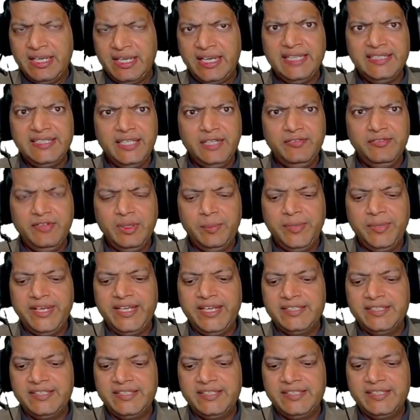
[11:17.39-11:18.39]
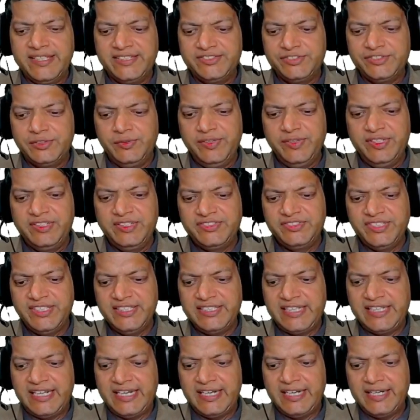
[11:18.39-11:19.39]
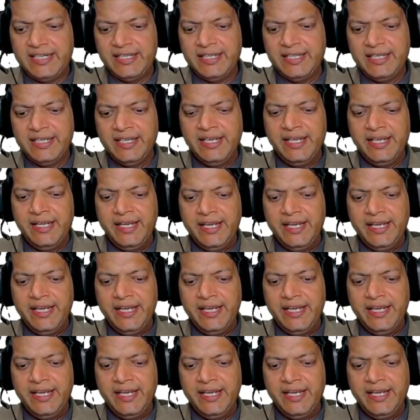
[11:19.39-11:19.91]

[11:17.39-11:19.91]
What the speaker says: and then we'll begin the test. We'll say that